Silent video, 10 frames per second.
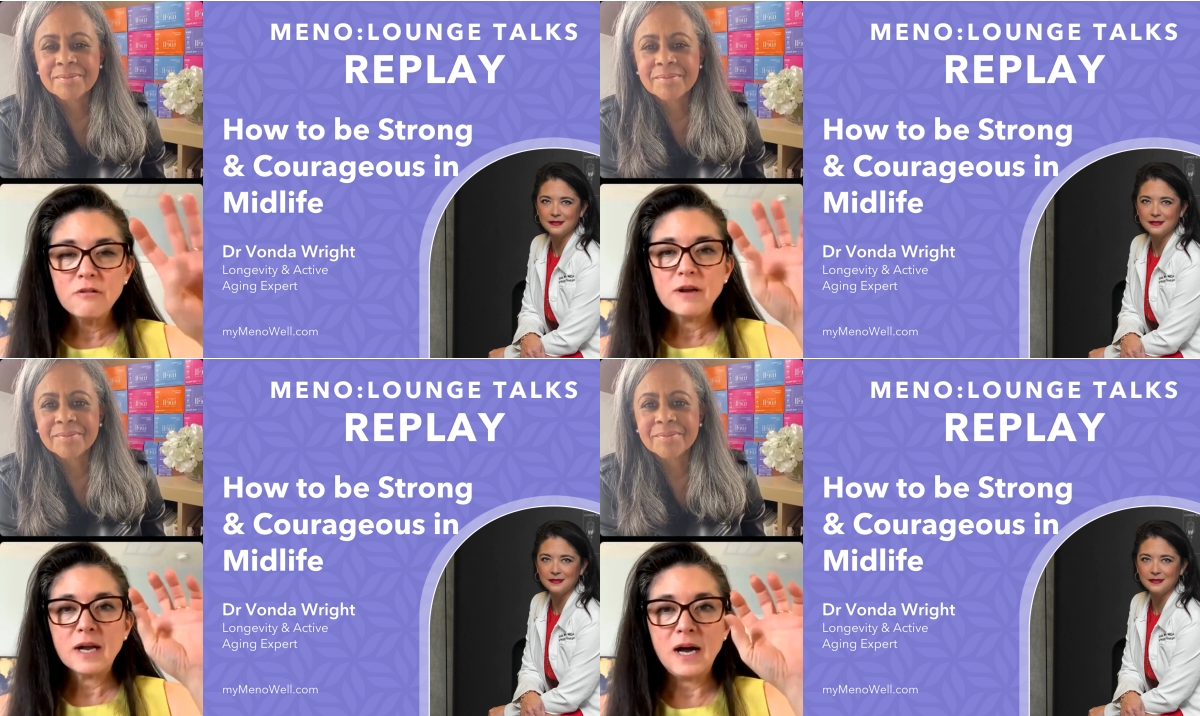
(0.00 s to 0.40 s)

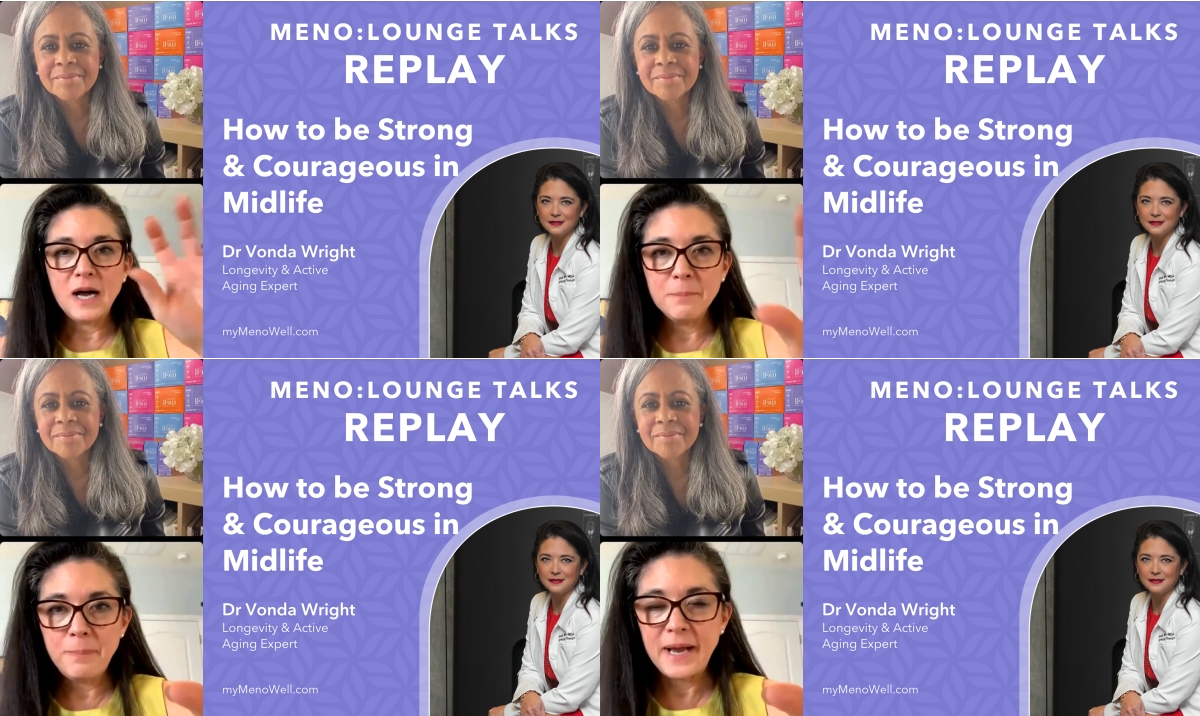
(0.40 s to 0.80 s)

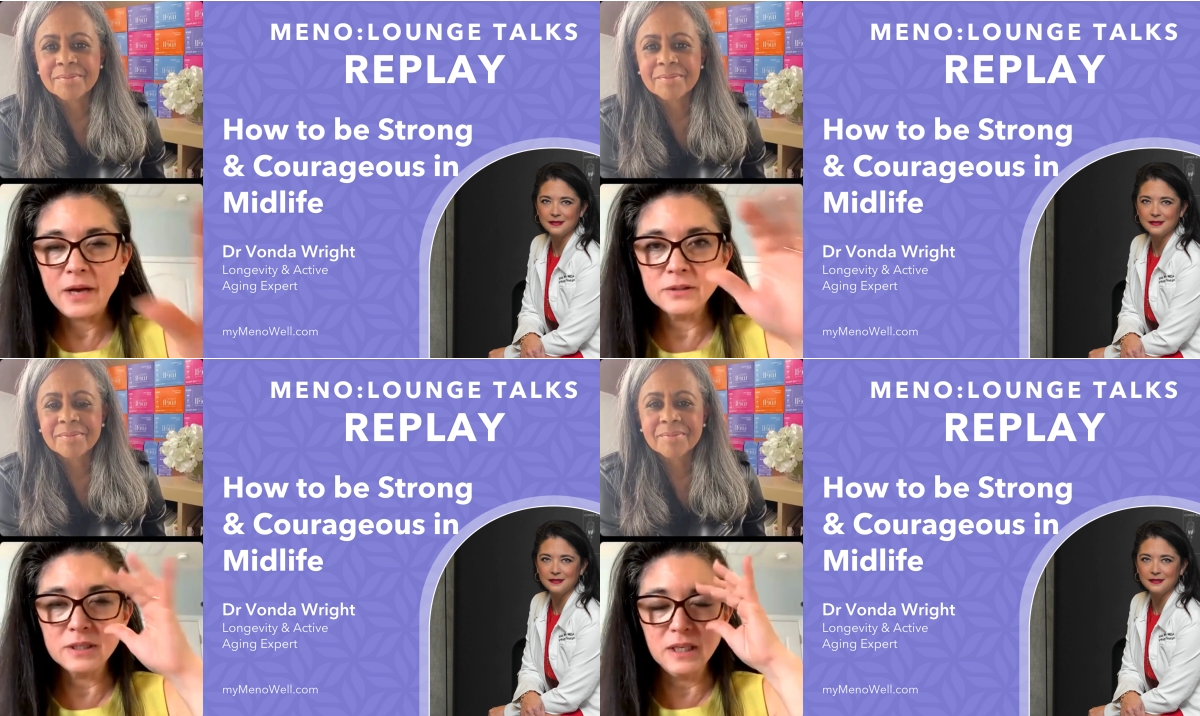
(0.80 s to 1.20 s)

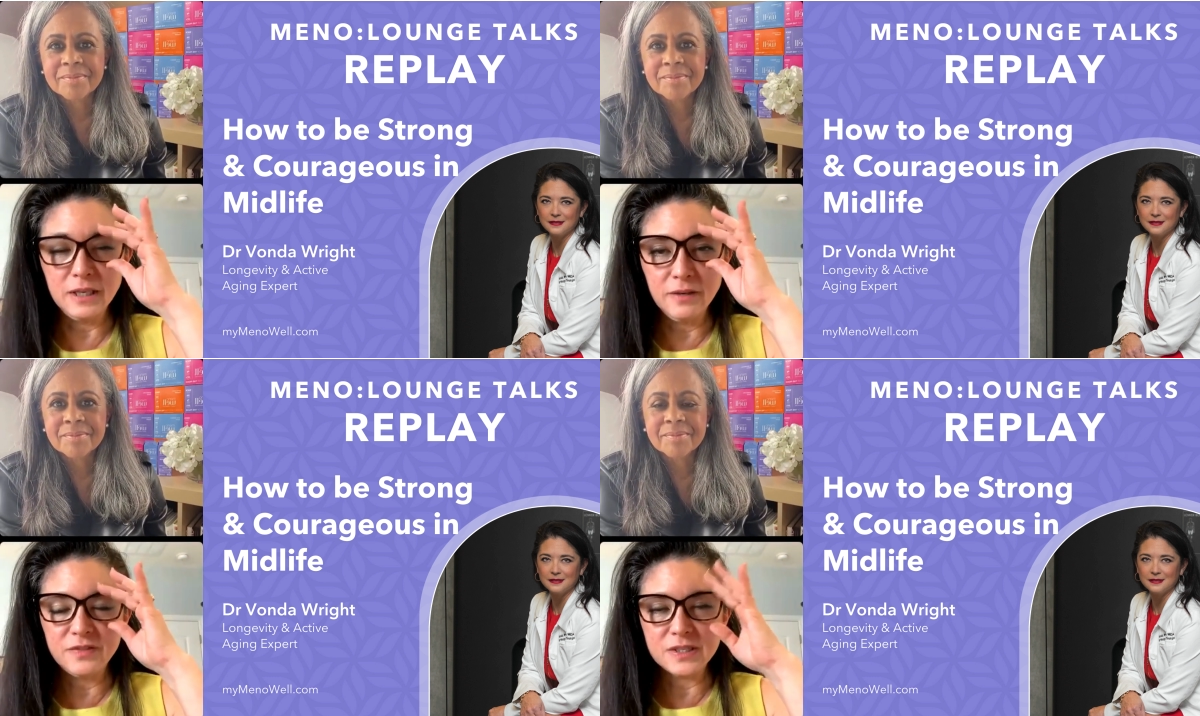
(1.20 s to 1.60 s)
Speaker 1: compound
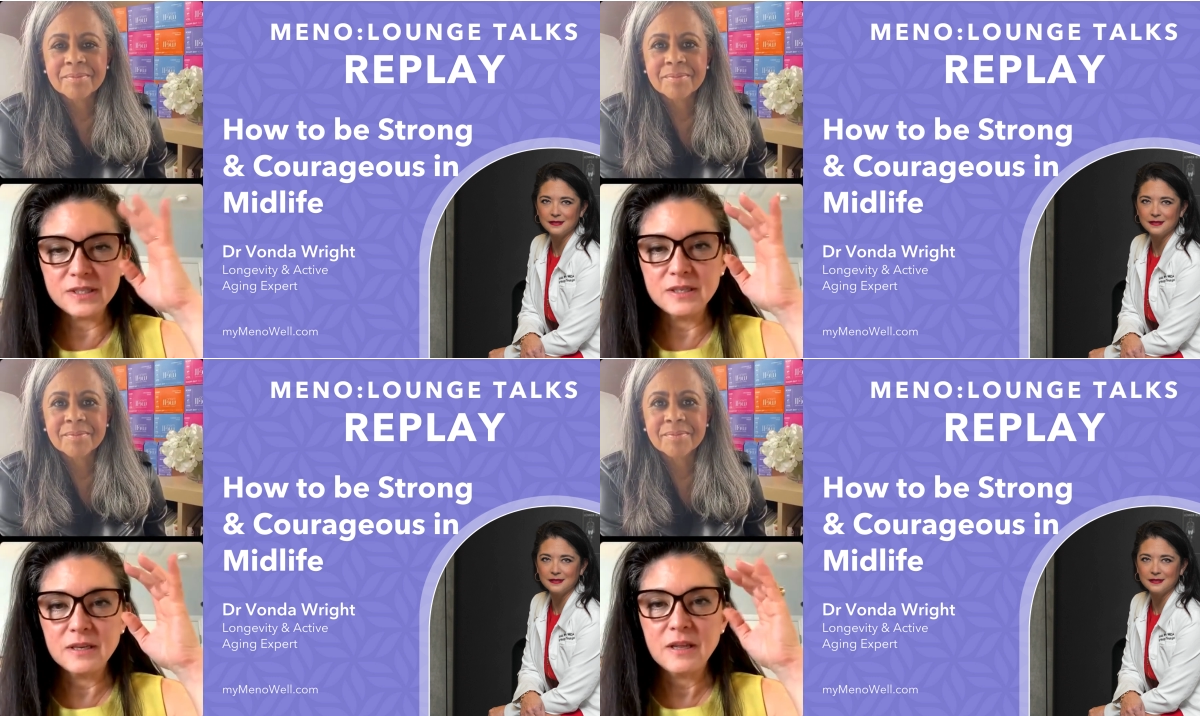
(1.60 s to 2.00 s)

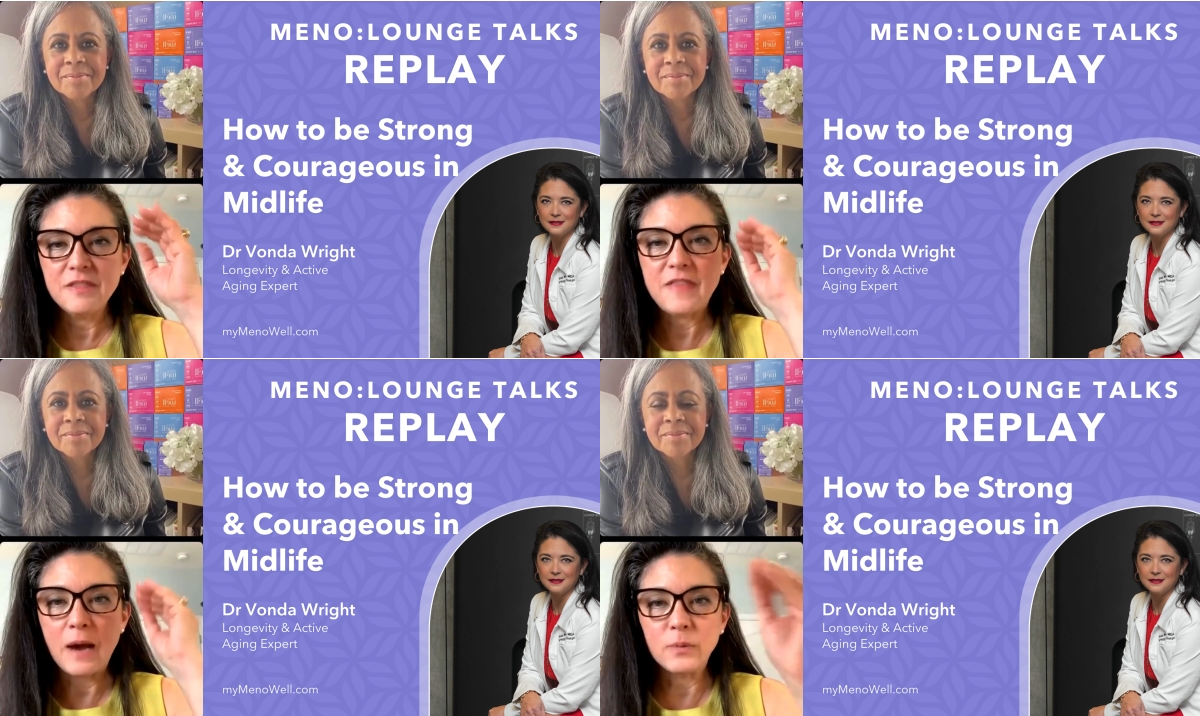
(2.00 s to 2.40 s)
lifts
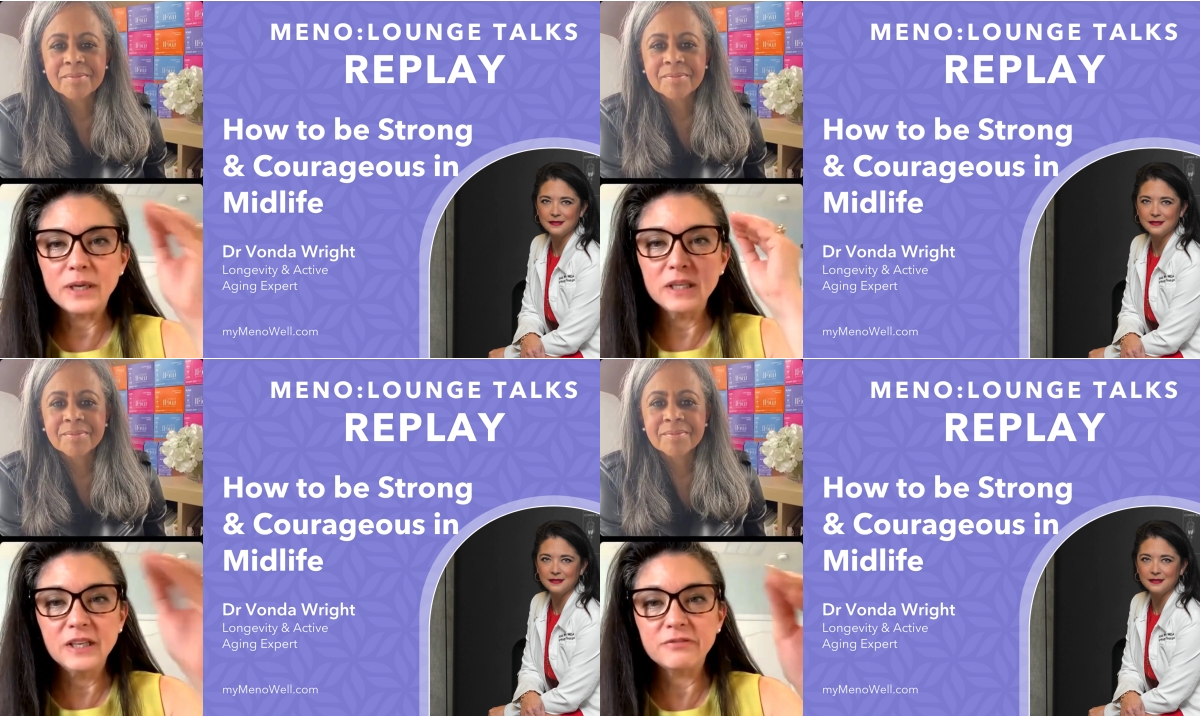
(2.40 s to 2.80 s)
that we
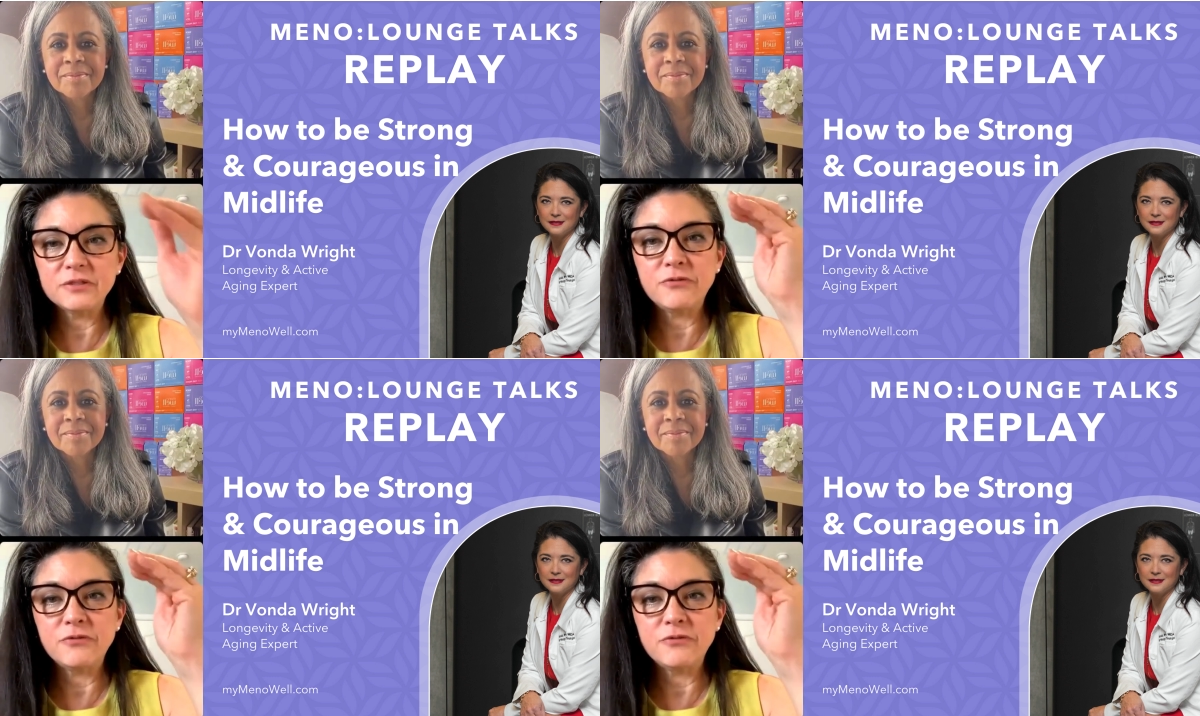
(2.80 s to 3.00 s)
lift